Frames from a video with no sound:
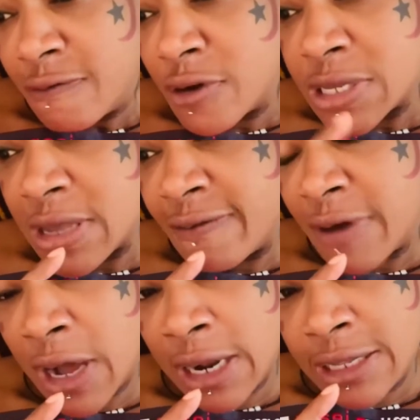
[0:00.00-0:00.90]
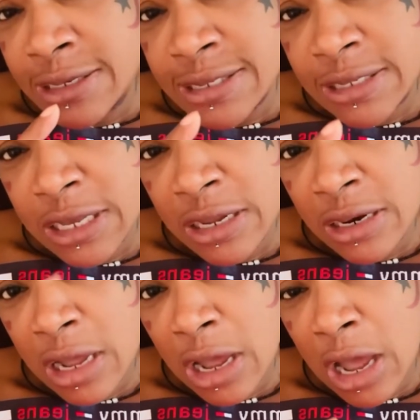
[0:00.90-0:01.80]
First of all, you
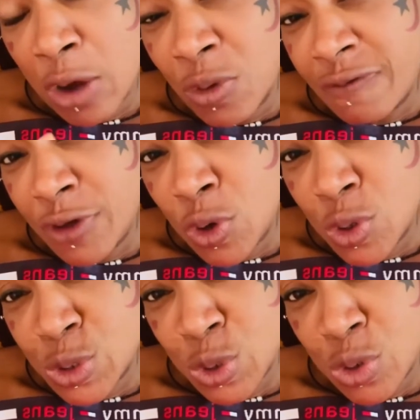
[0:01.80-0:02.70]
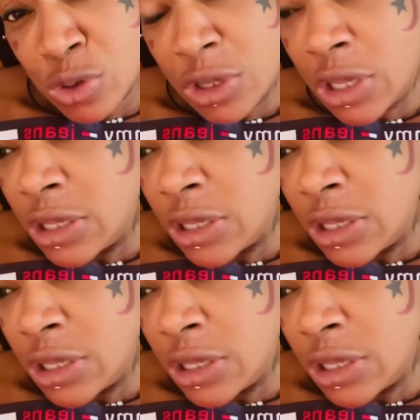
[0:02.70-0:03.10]
steal our figoso.